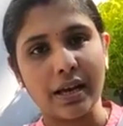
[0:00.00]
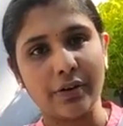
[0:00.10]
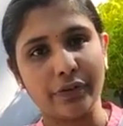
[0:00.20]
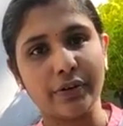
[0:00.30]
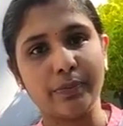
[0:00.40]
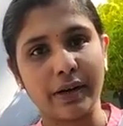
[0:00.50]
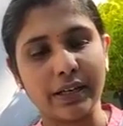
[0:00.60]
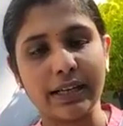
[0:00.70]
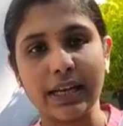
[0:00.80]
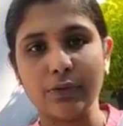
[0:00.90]
Every
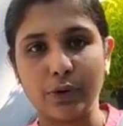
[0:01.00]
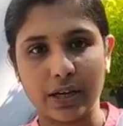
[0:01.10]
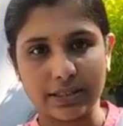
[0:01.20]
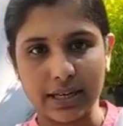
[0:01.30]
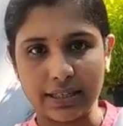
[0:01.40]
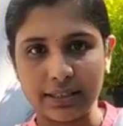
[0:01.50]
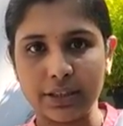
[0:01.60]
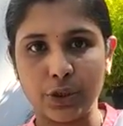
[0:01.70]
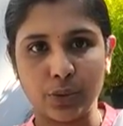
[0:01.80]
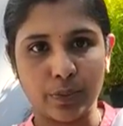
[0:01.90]
Monday we are starting
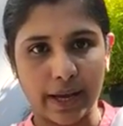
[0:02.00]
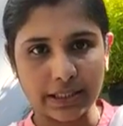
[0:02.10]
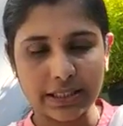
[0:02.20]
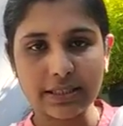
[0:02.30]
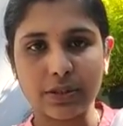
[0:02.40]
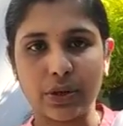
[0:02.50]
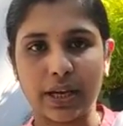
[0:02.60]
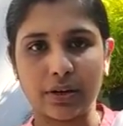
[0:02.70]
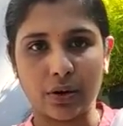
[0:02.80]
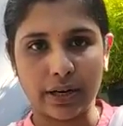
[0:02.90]
the new batches. You
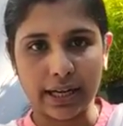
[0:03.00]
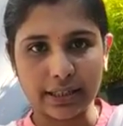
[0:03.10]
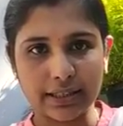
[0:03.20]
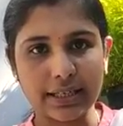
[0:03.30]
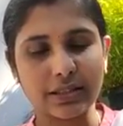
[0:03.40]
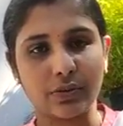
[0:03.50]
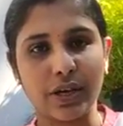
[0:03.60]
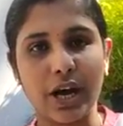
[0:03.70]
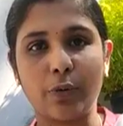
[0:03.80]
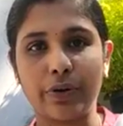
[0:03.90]
can contact us.
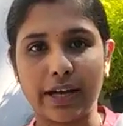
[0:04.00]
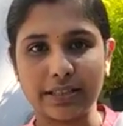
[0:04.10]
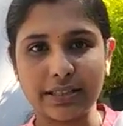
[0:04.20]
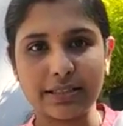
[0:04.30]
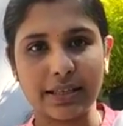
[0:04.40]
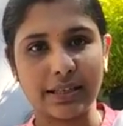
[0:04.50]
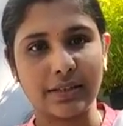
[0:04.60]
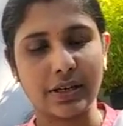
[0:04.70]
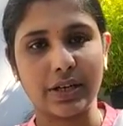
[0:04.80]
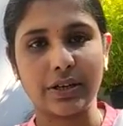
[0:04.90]
We have branches
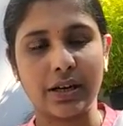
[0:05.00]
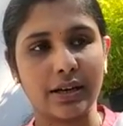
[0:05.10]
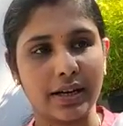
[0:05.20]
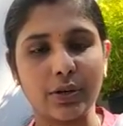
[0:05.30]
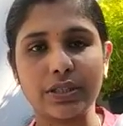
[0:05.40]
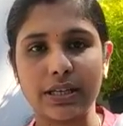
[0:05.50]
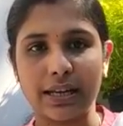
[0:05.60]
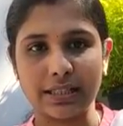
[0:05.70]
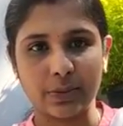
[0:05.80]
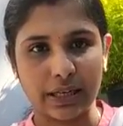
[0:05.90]
in Kar uh,
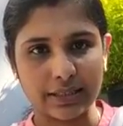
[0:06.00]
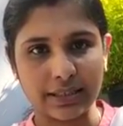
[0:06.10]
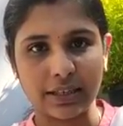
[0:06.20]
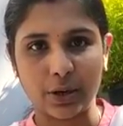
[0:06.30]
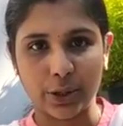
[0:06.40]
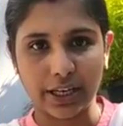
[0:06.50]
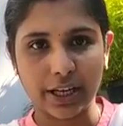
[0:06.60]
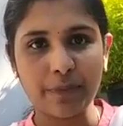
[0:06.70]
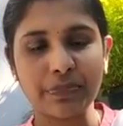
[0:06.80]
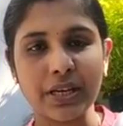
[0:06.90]
as well as in
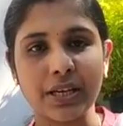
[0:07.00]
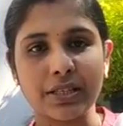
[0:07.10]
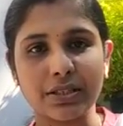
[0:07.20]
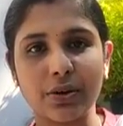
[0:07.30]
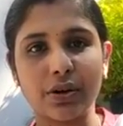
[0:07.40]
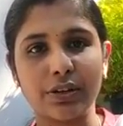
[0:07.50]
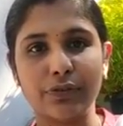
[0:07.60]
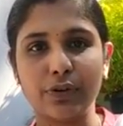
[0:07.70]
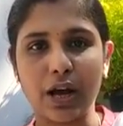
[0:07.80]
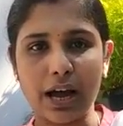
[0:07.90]
Kottayam. So if
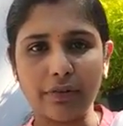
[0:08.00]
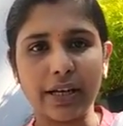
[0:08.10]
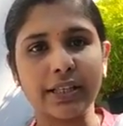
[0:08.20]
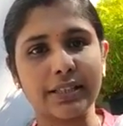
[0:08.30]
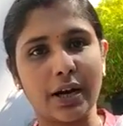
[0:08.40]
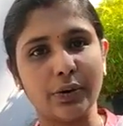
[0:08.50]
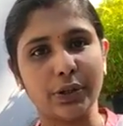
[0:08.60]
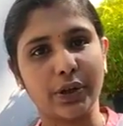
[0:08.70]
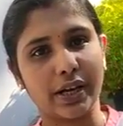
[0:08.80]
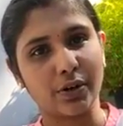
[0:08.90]
you have any doubt,
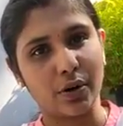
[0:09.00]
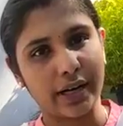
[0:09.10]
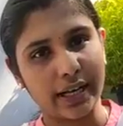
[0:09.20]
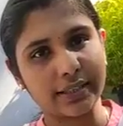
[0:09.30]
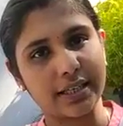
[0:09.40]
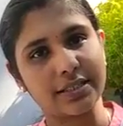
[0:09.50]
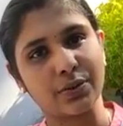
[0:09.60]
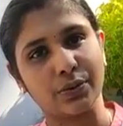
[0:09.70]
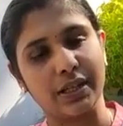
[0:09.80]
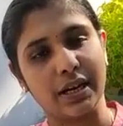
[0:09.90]
you can contact us
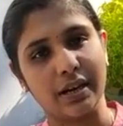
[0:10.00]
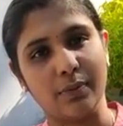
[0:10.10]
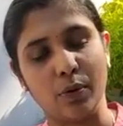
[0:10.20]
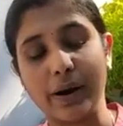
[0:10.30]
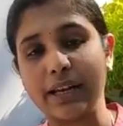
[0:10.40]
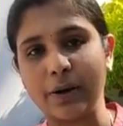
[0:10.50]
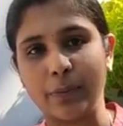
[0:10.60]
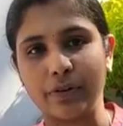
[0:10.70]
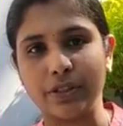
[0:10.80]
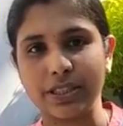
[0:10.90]
through the mobile
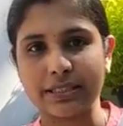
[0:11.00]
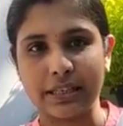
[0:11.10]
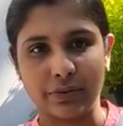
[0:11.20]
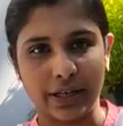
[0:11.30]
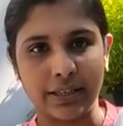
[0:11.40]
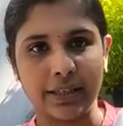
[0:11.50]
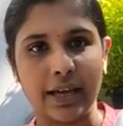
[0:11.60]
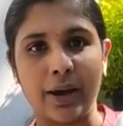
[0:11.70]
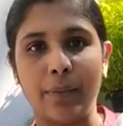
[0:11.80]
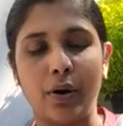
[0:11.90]
number which is given in
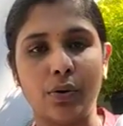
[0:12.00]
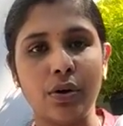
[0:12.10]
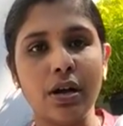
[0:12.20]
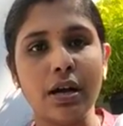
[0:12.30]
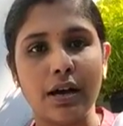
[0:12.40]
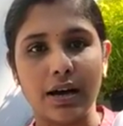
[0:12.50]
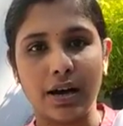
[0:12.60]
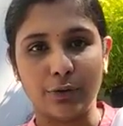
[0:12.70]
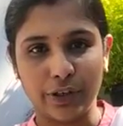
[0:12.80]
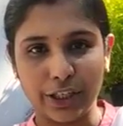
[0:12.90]
the above
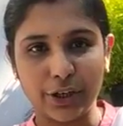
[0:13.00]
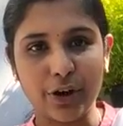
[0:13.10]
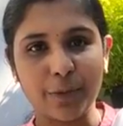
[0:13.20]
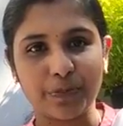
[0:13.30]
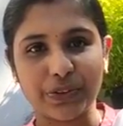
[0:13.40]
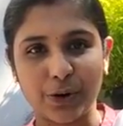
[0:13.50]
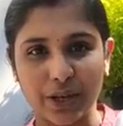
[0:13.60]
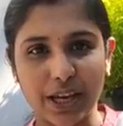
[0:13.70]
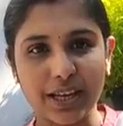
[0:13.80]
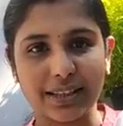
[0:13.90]
uh, video.
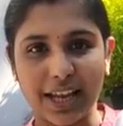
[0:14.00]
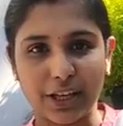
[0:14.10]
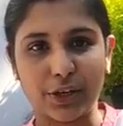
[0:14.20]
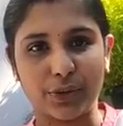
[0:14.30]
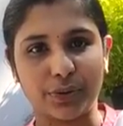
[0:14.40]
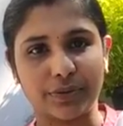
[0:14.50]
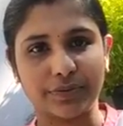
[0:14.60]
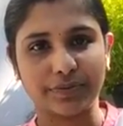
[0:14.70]
Okay, thank you.